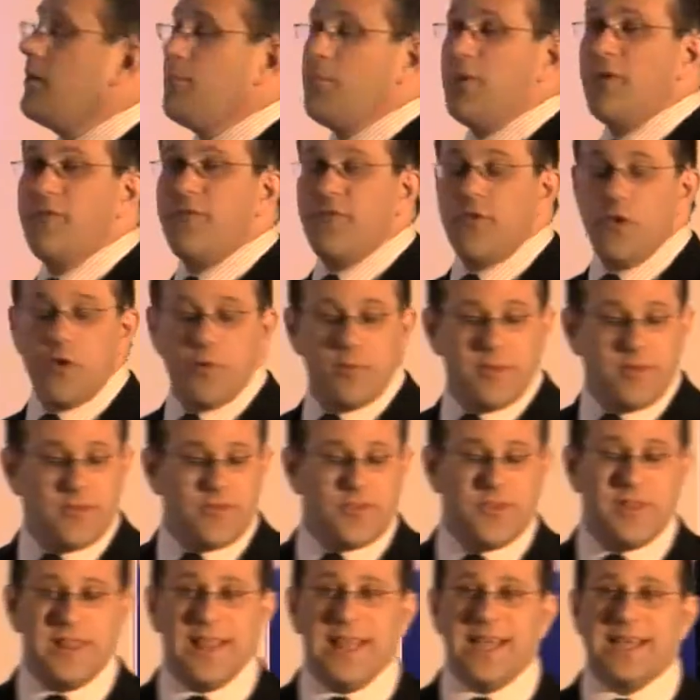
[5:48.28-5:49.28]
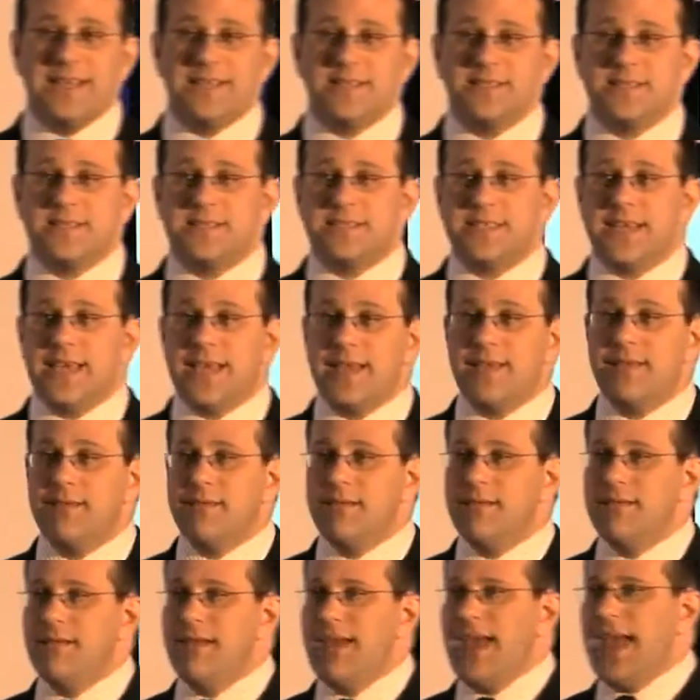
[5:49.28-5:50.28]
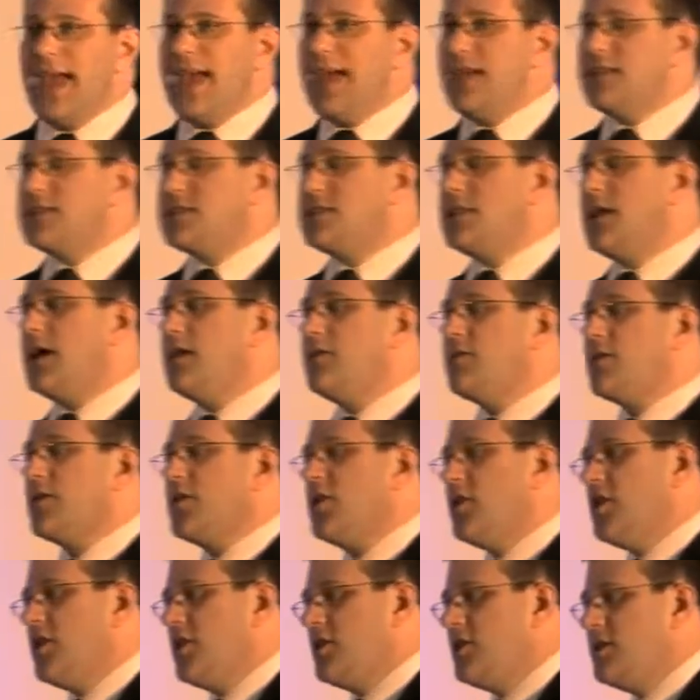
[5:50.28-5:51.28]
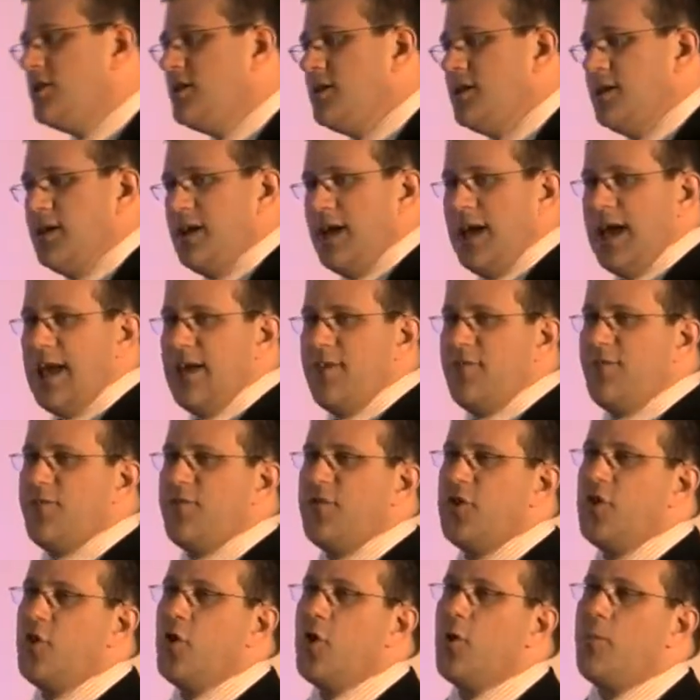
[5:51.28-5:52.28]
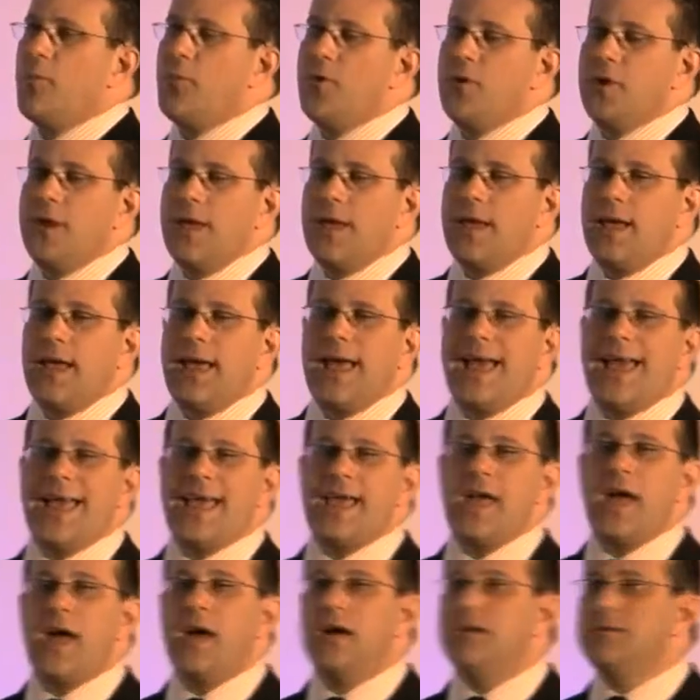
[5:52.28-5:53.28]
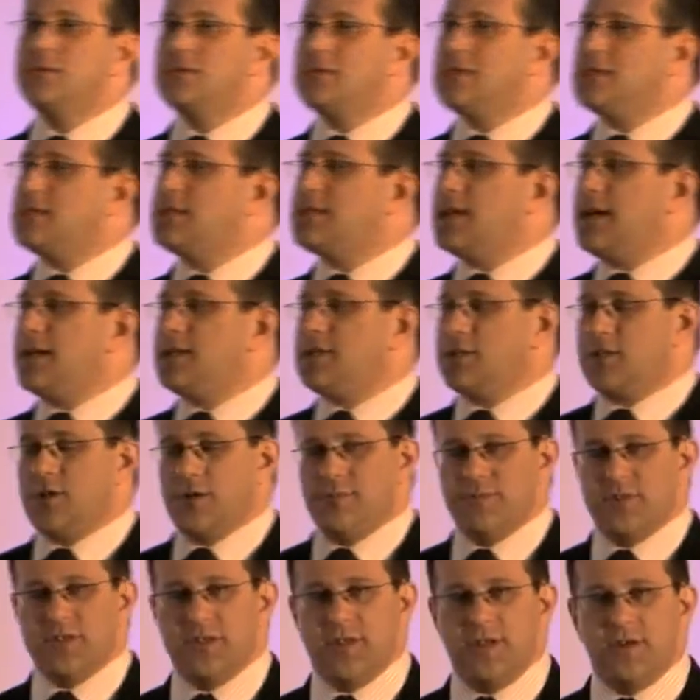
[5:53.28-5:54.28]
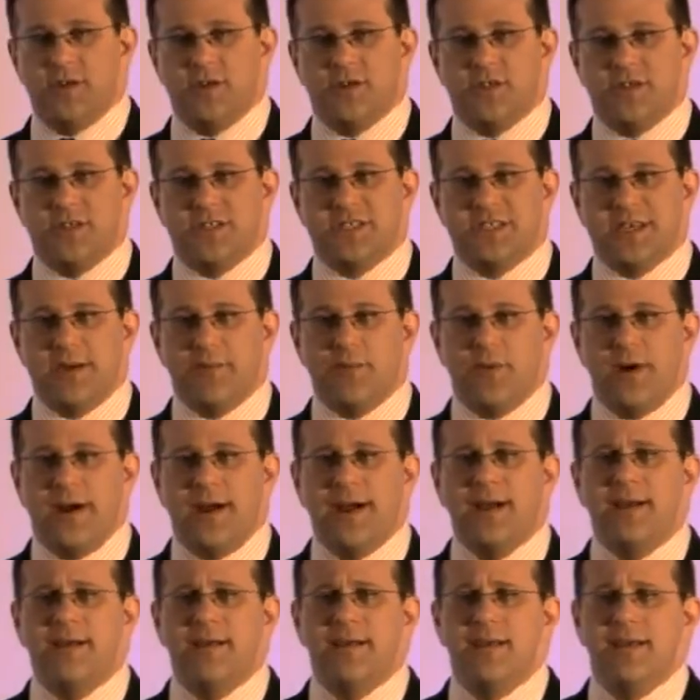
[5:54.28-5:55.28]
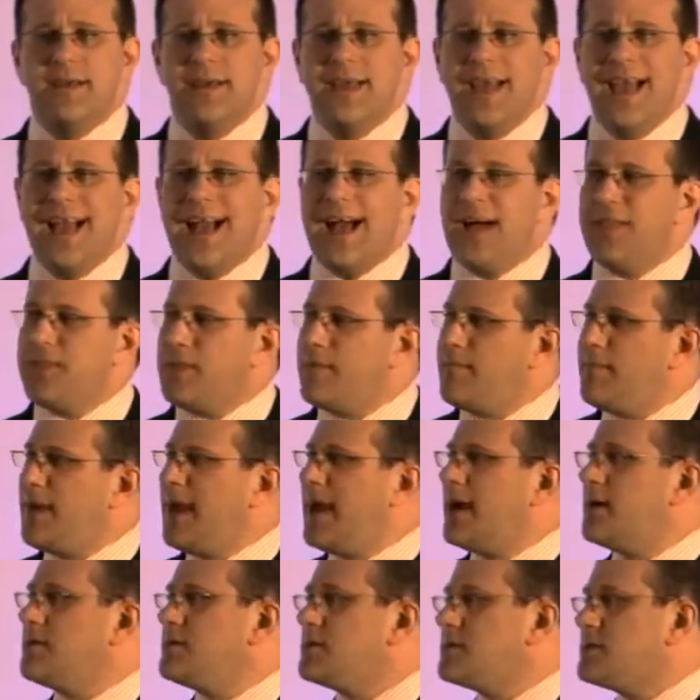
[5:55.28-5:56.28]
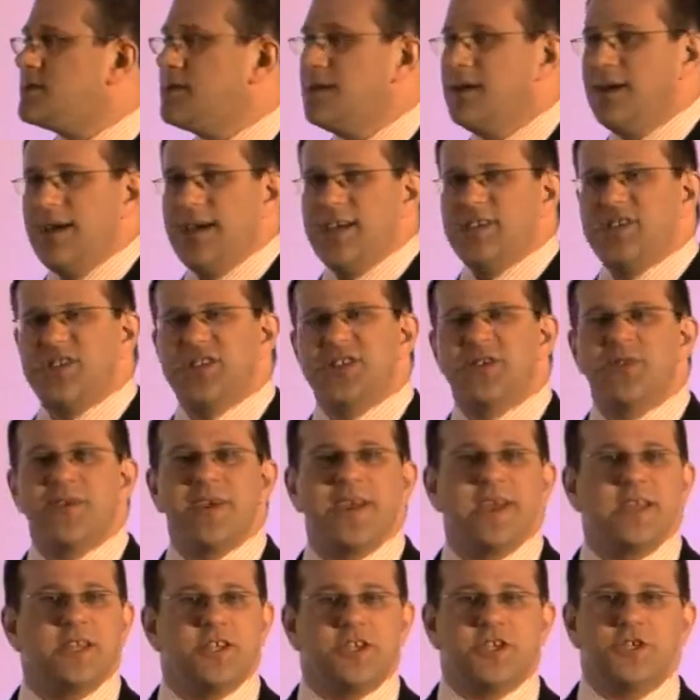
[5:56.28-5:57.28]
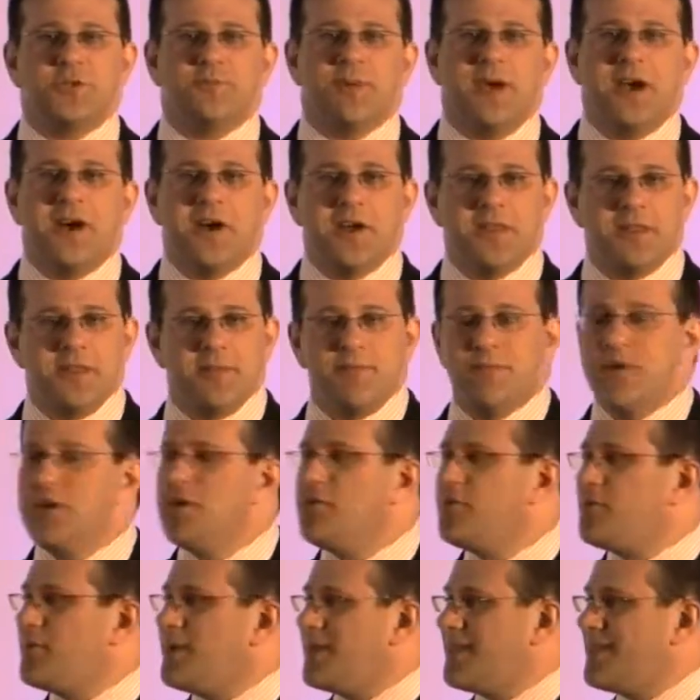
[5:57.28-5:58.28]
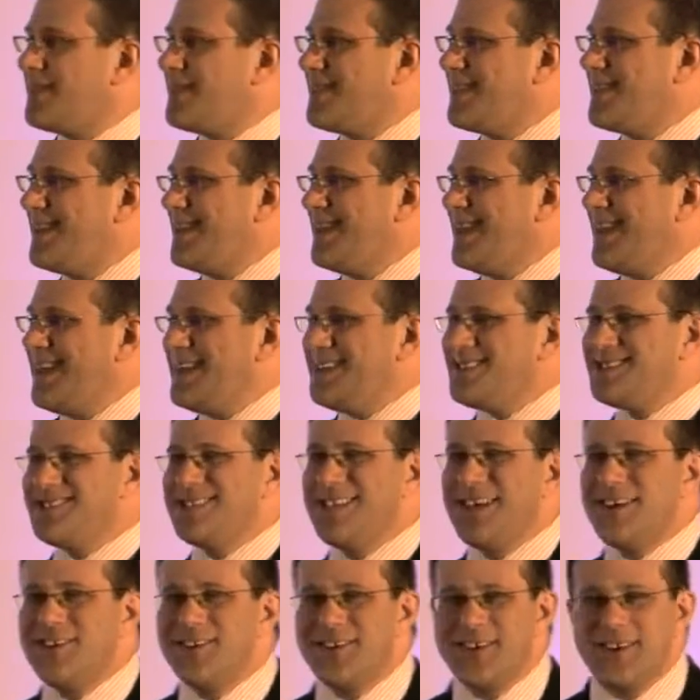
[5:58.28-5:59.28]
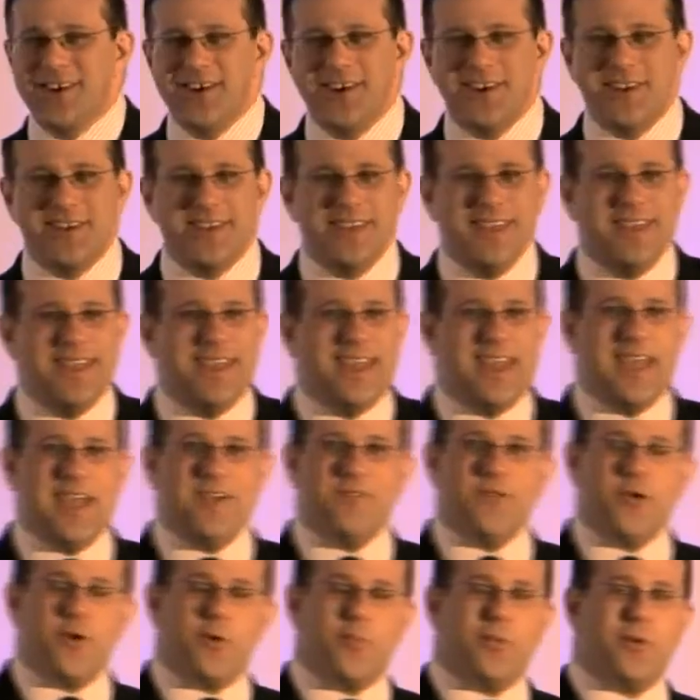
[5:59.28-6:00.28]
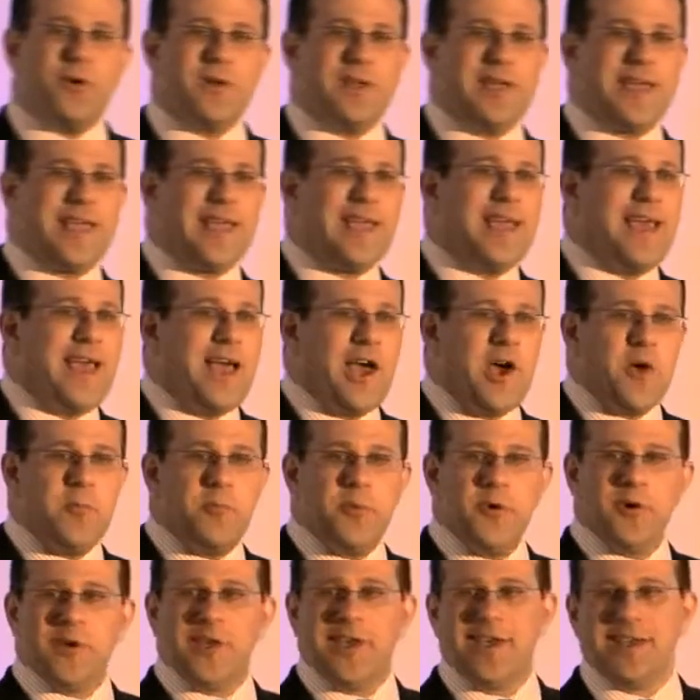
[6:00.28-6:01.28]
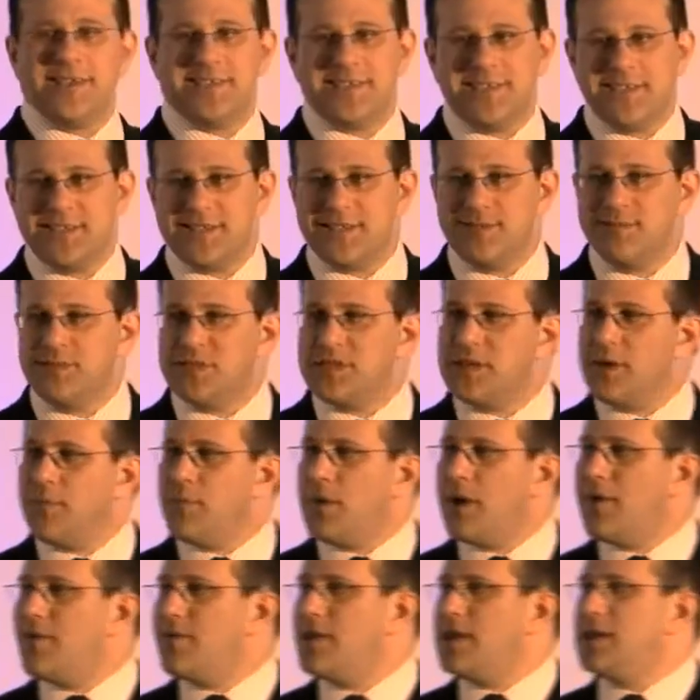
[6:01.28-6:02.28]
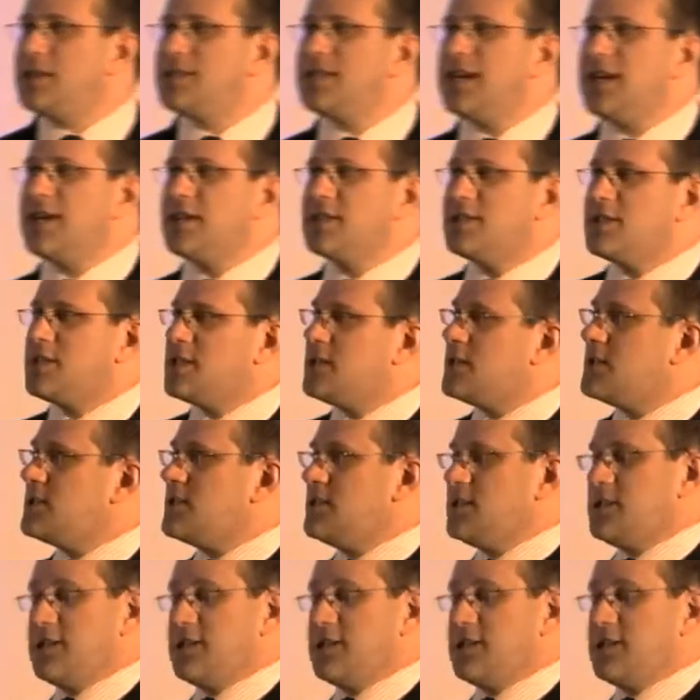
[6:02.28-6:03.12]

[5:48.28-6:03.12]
performance and latency. It's no good if you're putting a hosted desktop solution somewhere and the mouse is 3 inches behind the movement. It's no good if you're putting a booking system somewhere and it takes 30